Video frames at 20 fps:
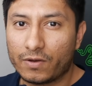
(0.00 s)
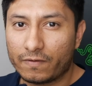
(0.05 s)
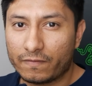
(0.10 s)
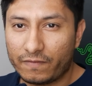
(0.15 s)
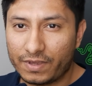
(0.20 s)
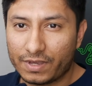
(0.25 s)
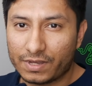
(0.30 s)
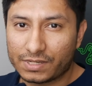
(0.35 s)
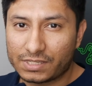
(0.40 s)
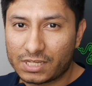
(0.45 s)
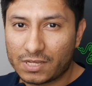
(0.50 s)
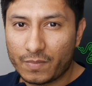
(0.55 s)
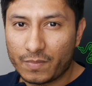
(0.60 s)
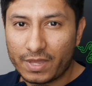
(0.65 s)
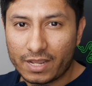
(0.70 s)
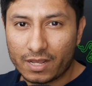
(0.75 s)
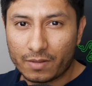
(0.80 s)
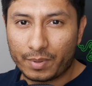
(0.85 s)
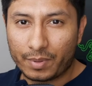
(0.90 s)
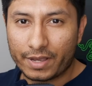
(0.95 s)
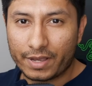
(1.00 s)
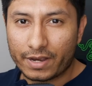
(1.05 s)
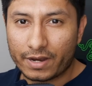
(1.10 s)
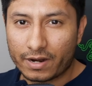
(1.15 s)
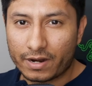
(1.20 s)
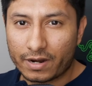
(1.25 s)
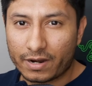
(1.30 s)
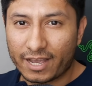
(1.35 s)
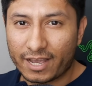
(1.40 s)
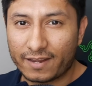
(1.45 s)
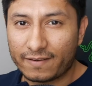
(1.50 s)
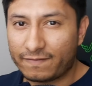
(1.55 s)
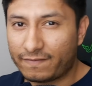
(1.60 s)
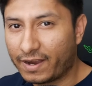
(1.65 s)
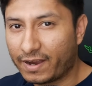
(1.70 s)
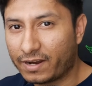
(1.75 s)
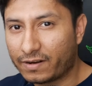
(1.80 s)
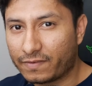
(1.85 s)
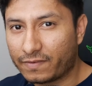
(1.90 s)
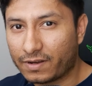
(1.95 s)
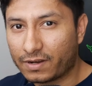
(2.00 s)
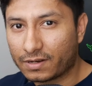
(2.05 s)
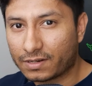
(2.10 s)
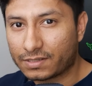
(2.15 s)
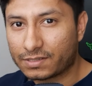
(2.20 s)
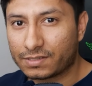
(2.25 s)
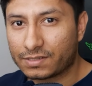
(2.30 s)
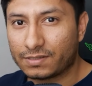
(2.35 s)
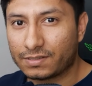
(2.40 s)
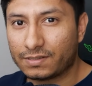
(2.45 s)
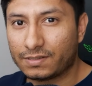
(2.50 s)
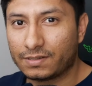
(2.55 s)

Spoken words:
VLC Media Player and Firefox.